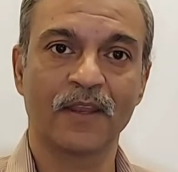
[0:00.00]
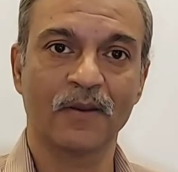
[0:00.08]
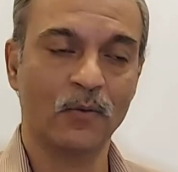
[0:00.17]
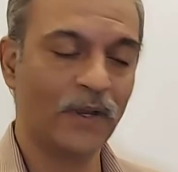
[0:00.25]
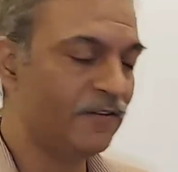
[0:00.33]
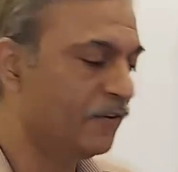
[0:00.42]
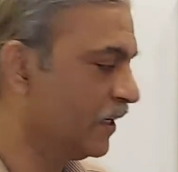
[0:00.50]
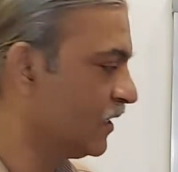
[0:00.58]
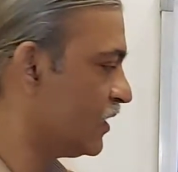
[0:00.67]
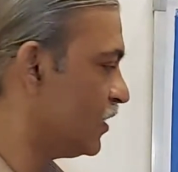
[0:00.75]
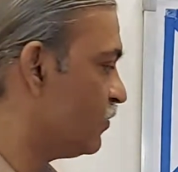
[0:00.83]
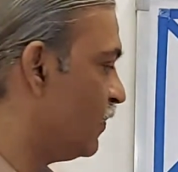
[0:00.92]
When
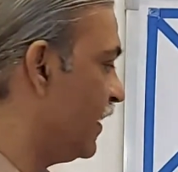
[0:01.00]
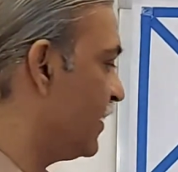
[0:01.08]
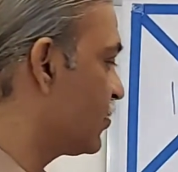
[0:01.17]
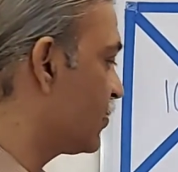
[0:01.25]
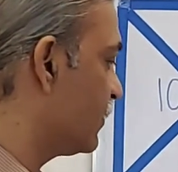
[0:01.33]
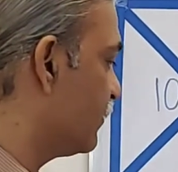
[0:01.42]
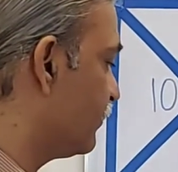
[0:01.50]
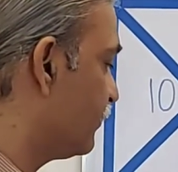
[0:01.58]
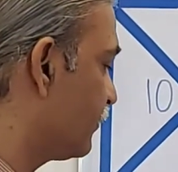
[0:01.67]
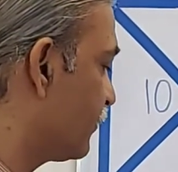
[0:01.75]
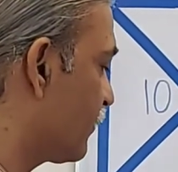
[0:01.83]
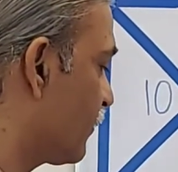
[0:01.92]
Venus is placed
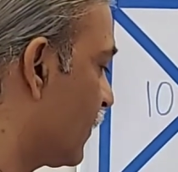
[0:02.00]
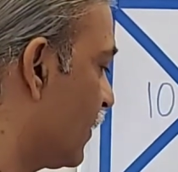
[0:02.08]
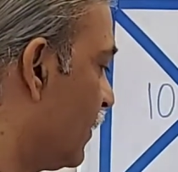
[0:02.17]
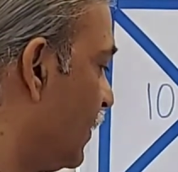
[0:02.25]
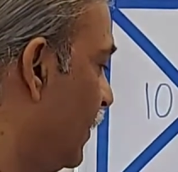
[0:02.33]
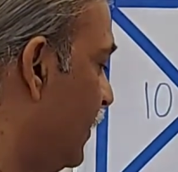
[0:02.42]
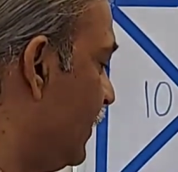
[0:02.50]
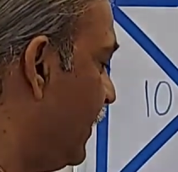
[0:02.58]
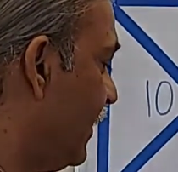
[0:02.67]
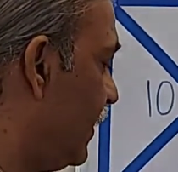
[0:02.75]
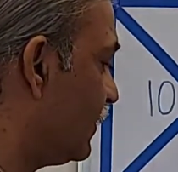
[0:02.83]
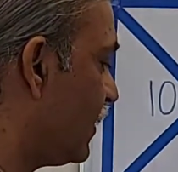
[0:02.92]
in the
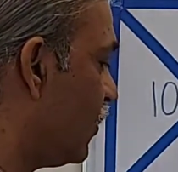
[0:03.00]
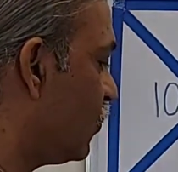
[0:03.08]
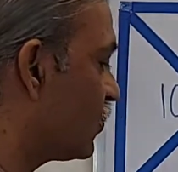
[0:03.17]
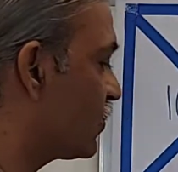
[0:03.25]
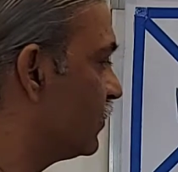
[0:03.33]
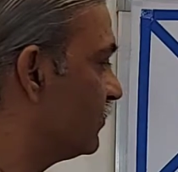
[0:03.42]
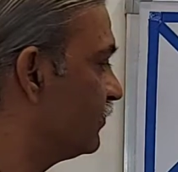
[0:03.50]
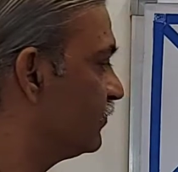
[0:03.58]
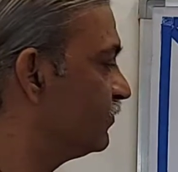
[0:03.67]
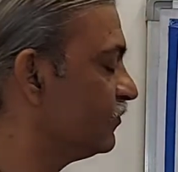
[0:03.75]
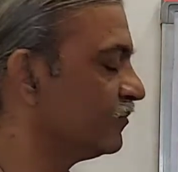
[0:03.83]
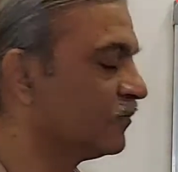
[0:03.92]
8th house,
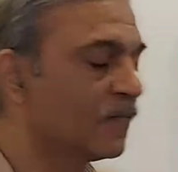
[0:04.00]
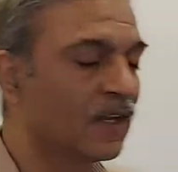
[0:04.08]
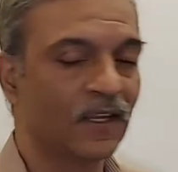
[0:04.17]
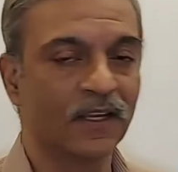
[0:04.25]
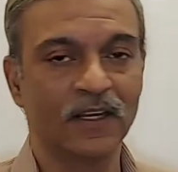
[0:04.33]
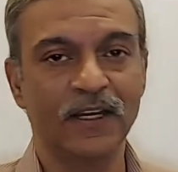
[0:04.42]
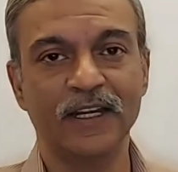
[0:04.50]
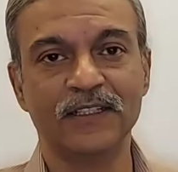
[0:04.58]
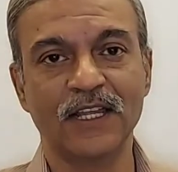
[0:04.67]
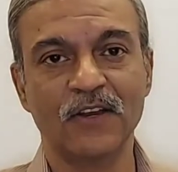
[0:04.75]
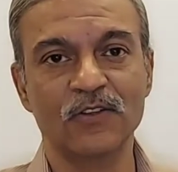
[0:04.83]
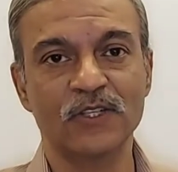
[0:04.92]

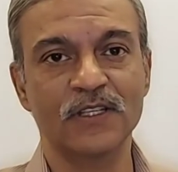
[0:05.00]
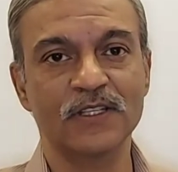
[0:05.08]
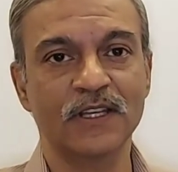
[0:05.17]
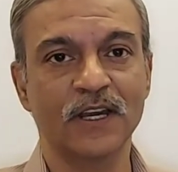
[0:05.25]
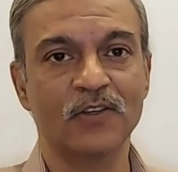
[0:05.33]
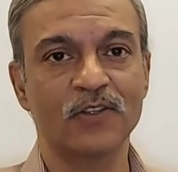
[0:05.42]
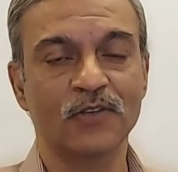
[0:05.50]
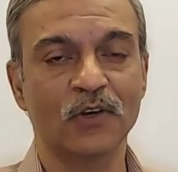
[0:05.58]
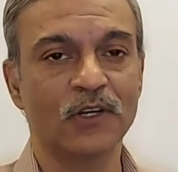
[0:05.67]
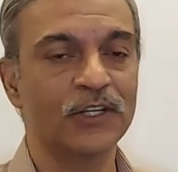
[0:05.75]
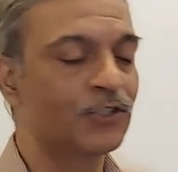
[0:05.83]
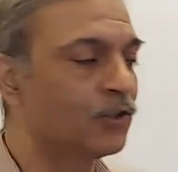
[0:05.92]
Eighth house is the house of
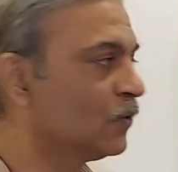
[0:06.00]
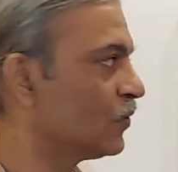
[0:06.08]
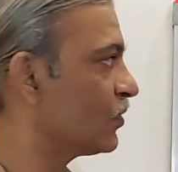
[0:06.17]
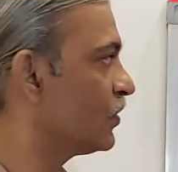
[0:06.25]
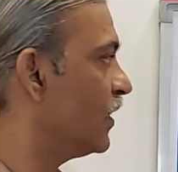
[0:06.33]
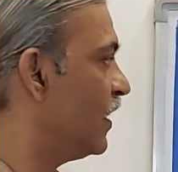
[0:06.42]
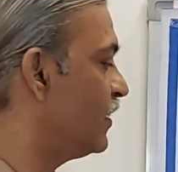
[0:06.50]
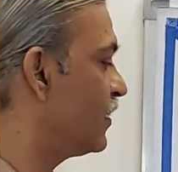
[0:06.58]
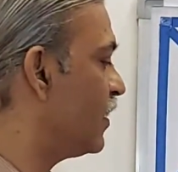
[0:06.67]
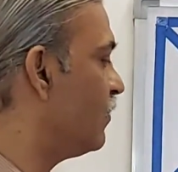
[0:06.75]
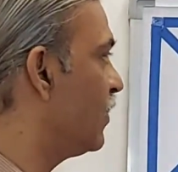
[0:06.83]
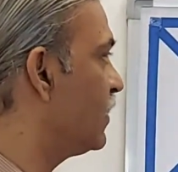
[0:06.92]
all issues and
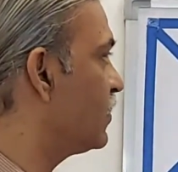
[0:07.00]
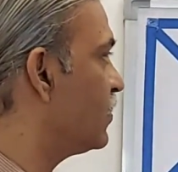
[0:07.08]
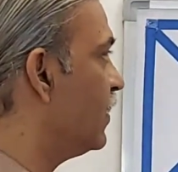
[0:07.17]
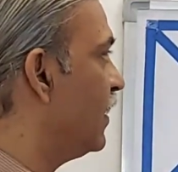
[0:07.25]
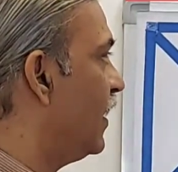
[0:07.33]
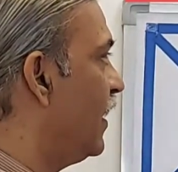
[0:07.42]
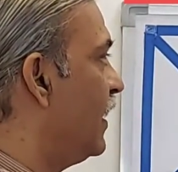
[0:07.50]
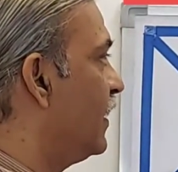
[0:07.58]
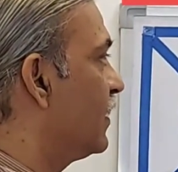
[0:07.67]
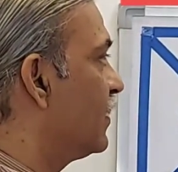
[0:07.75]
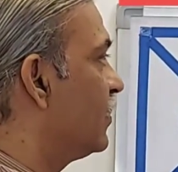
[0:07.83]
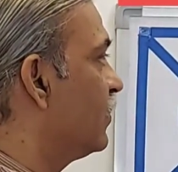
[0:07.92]
troubles
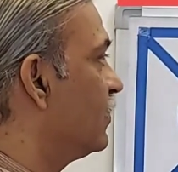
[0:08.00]
and